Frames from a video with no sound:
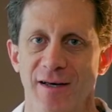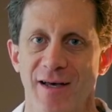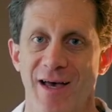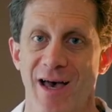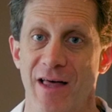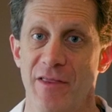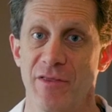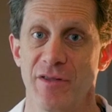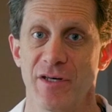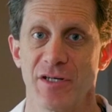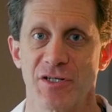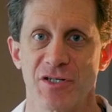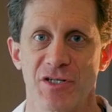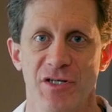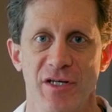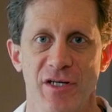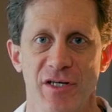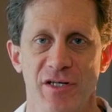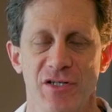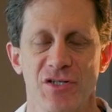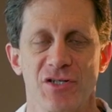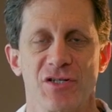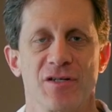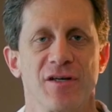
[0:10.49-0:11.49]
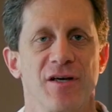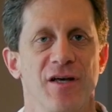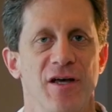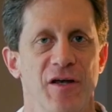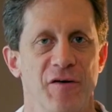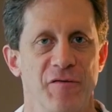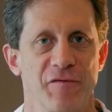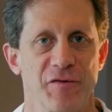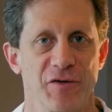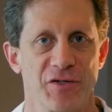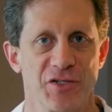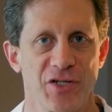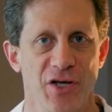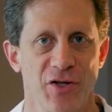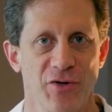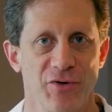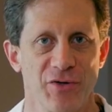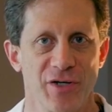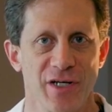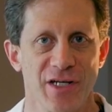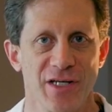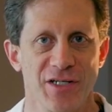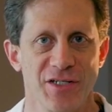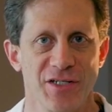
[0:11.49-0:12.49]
and this is Infertility